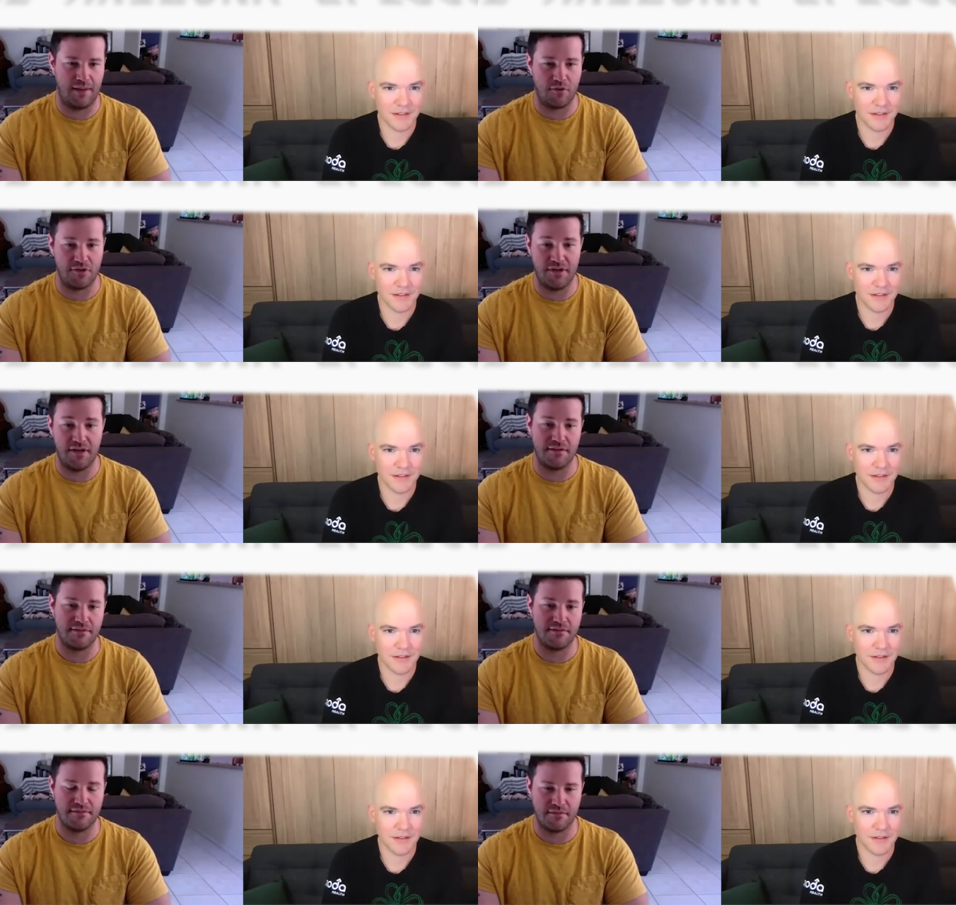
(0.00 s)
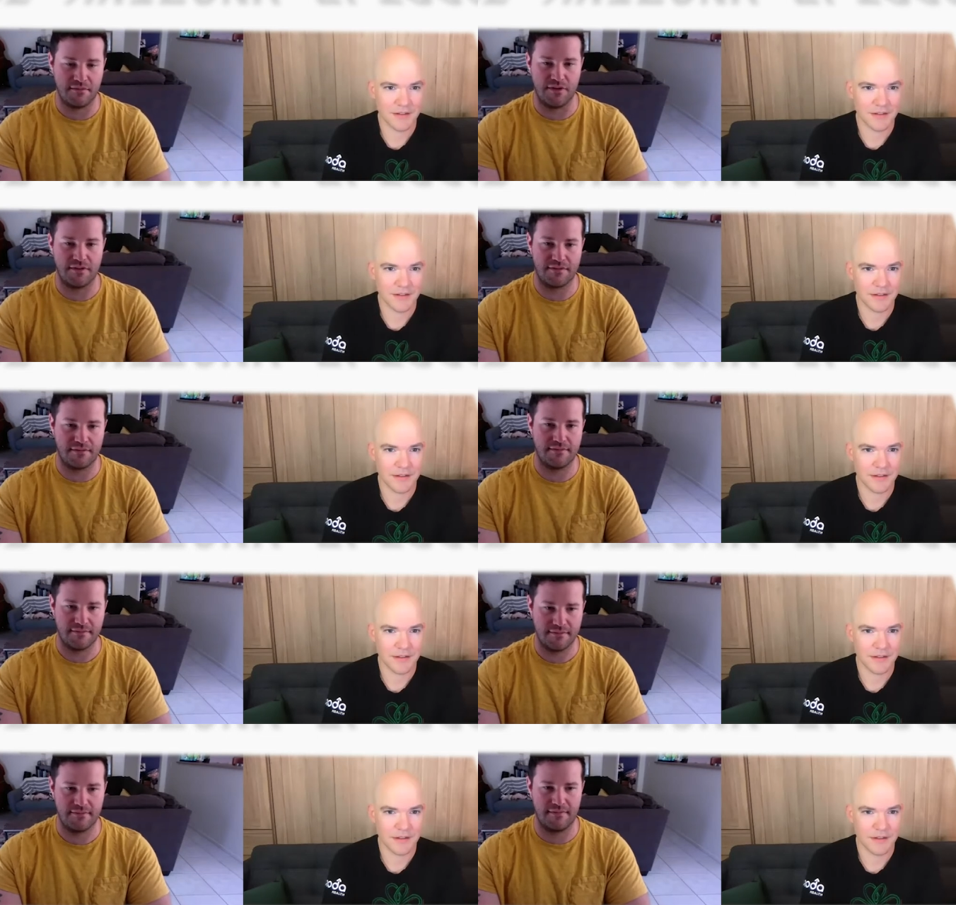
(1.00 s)
Speaker 1: more done with
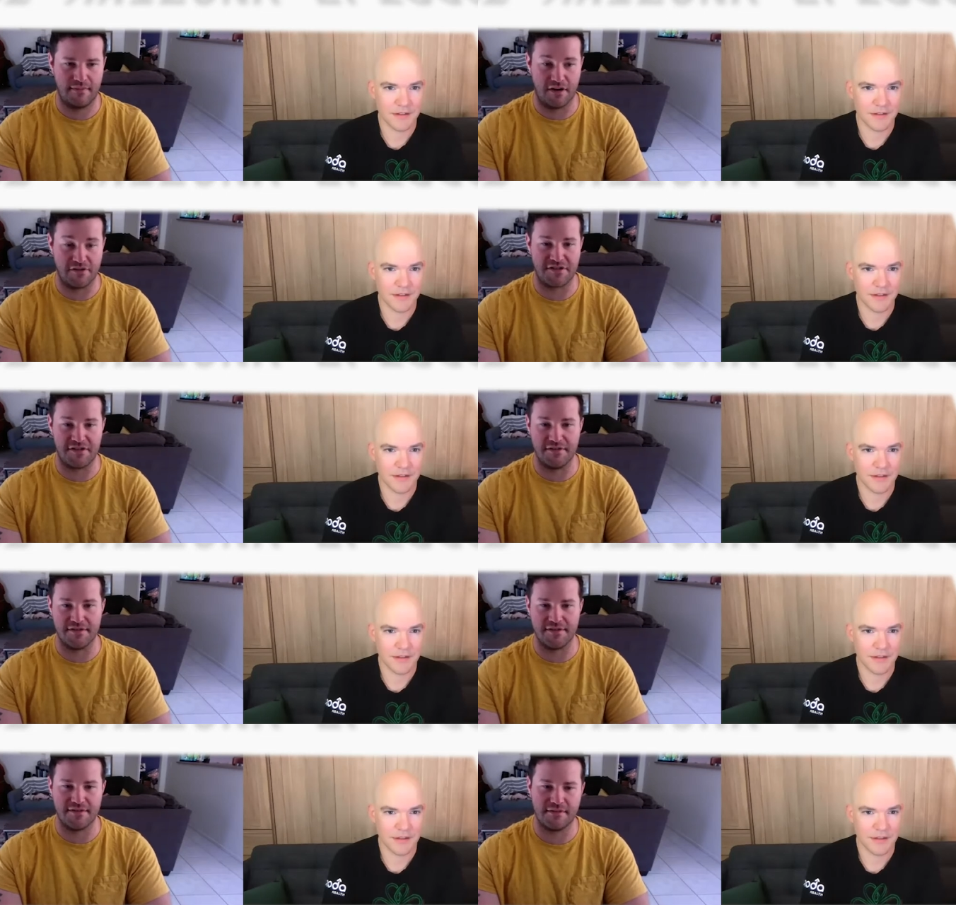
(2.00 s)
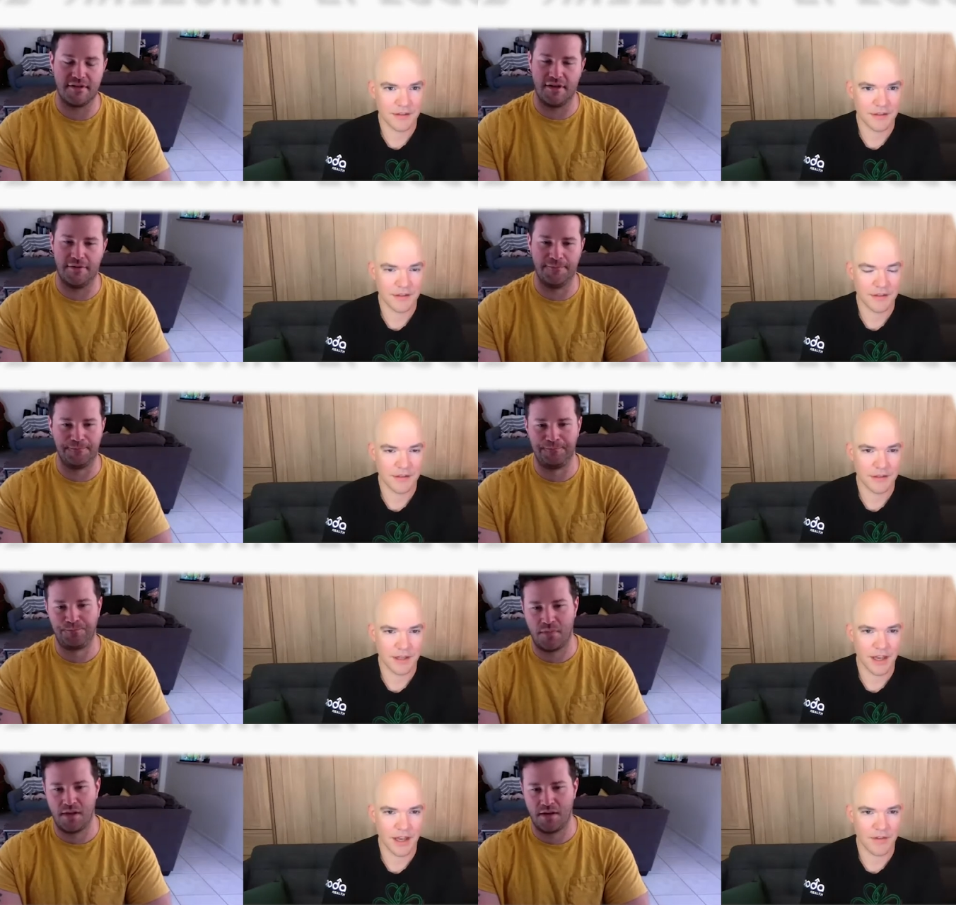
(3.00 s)
our skills, you know?
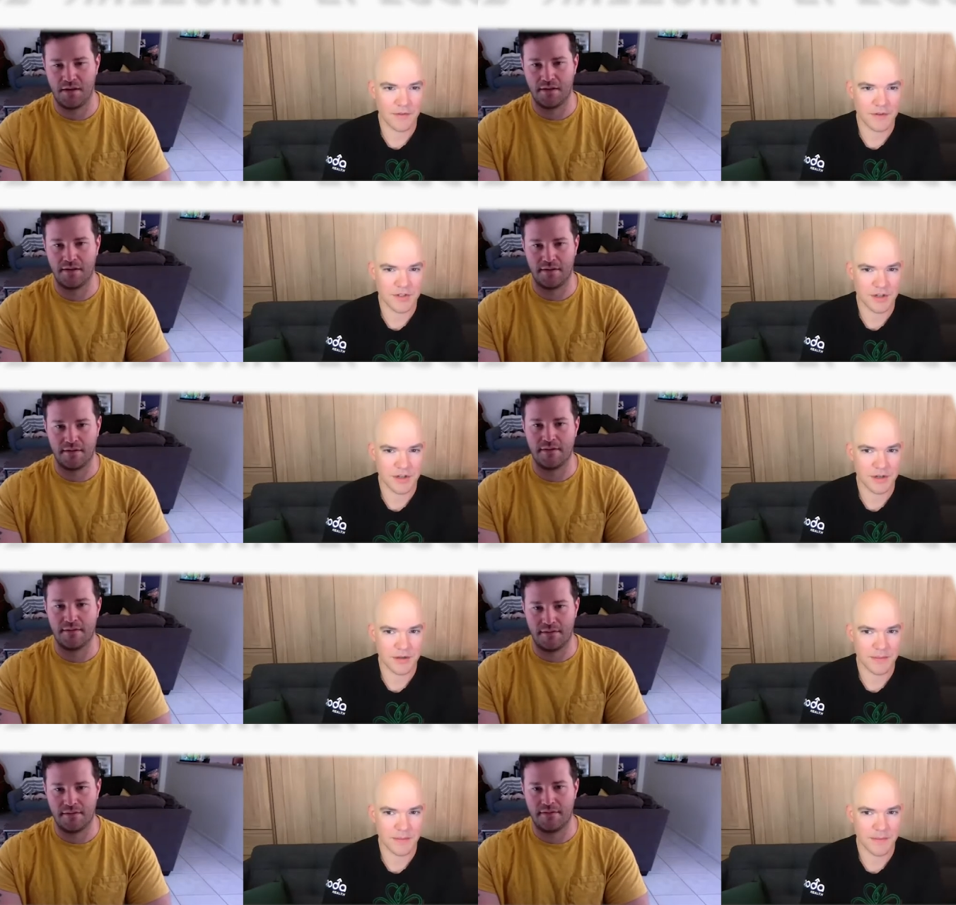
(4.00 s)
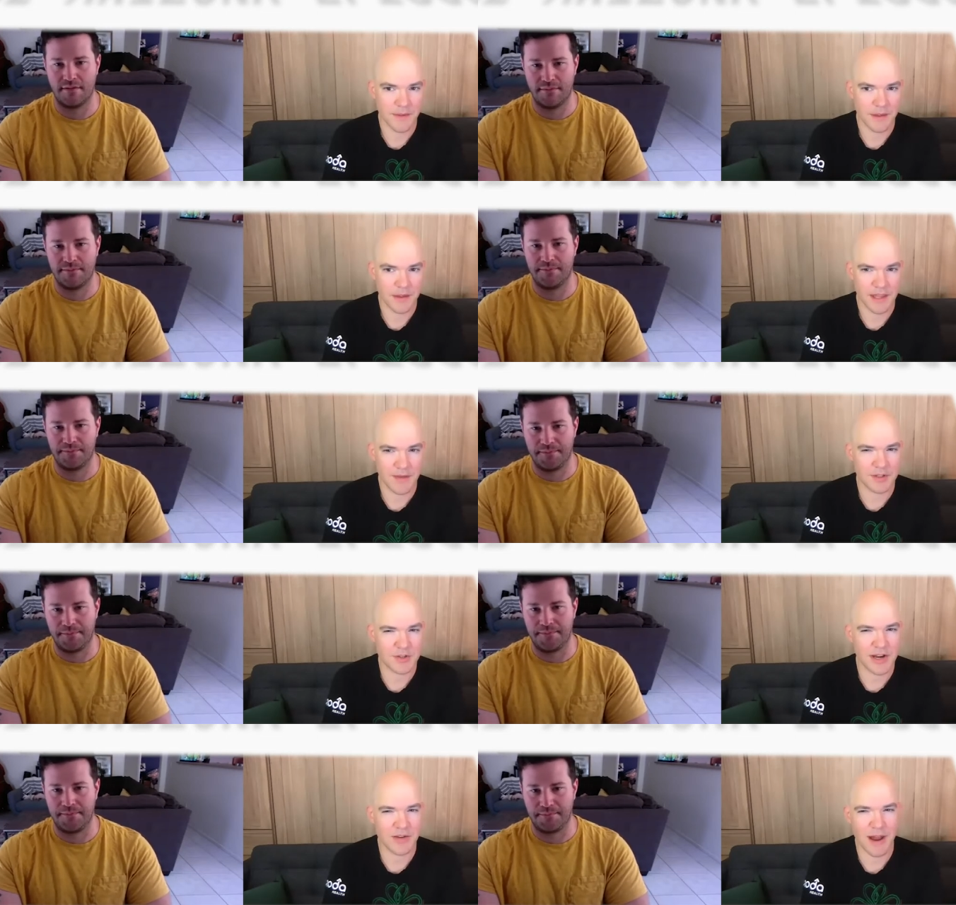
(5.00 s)
Speaker 2: Yeah, for sure. Yeah. I've been
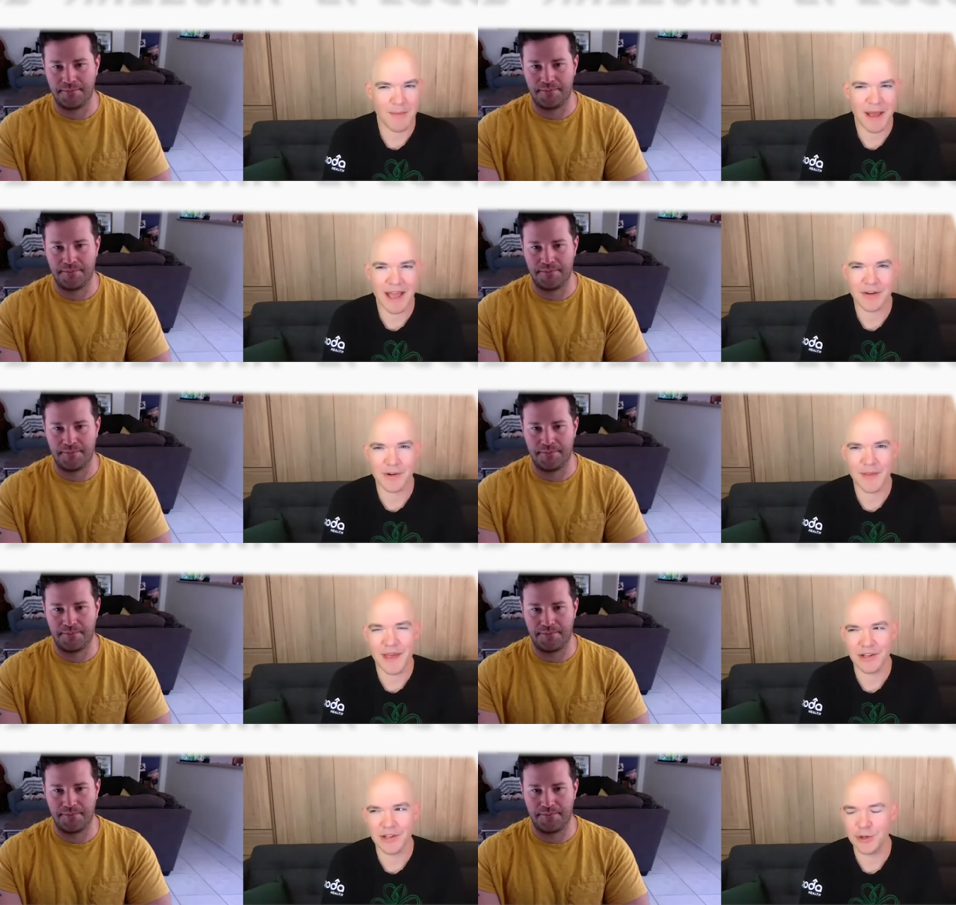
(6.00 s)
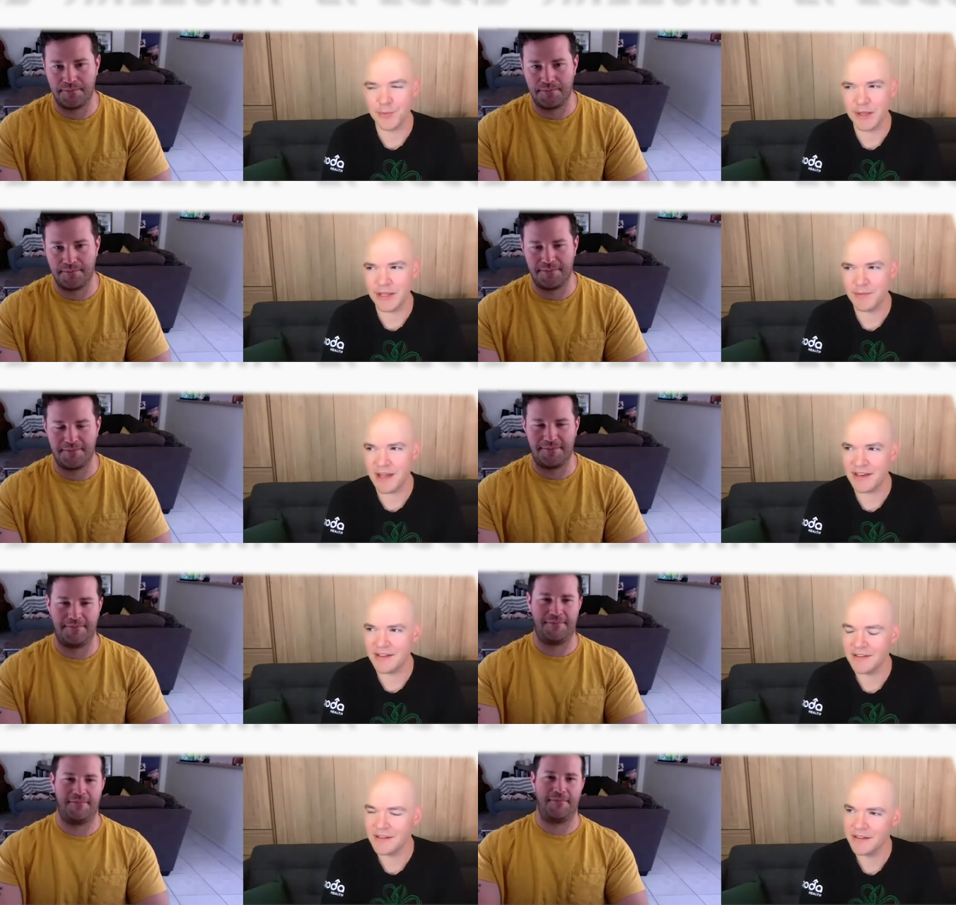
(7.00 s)
trying to wrap my head around that a little bit. I'm not,
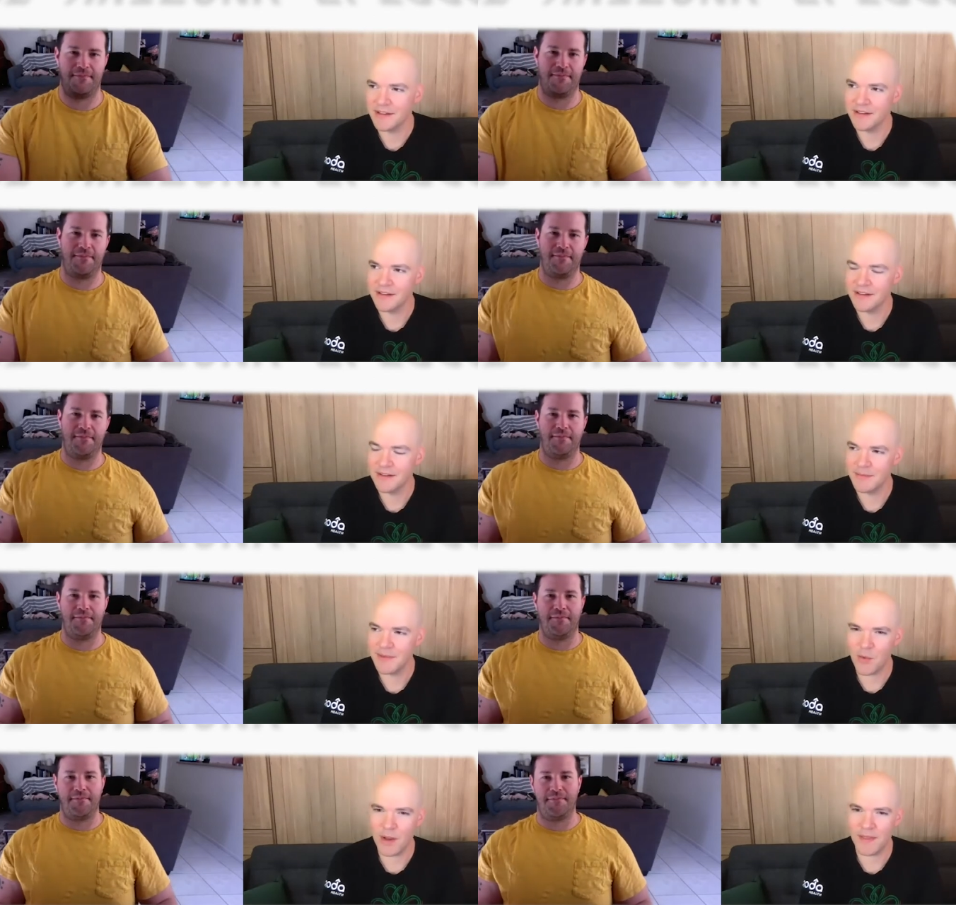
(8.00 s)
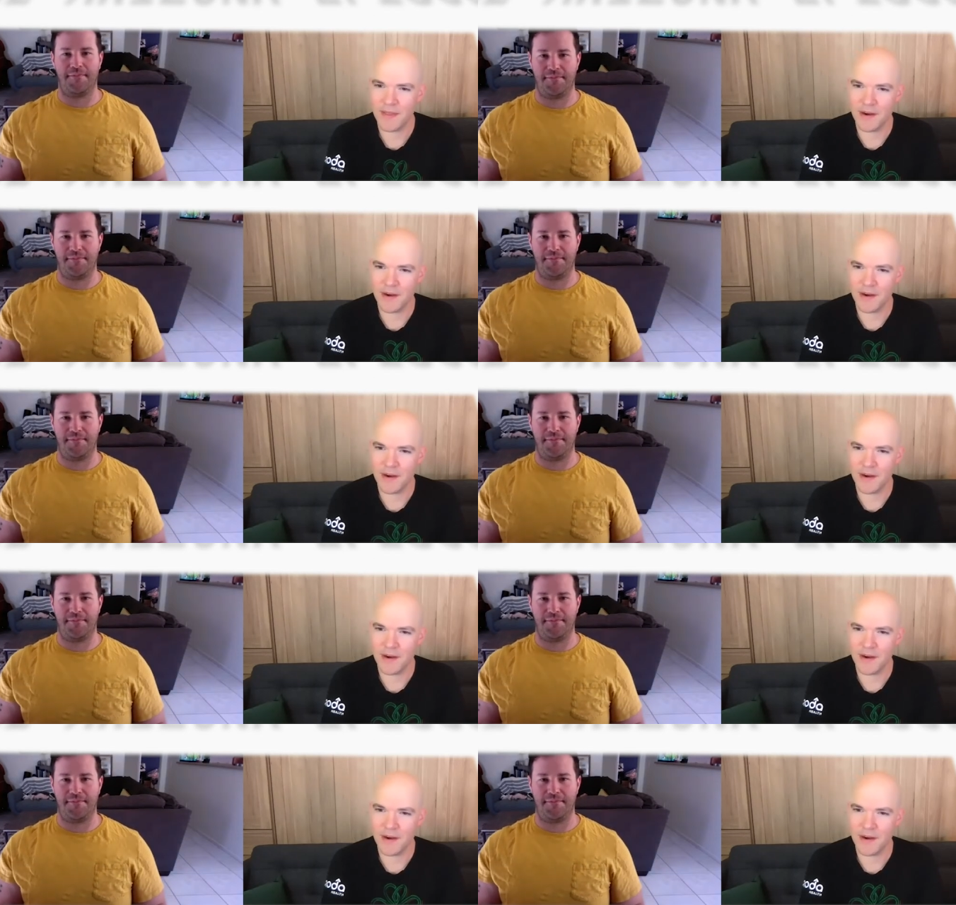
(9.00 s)
not quite there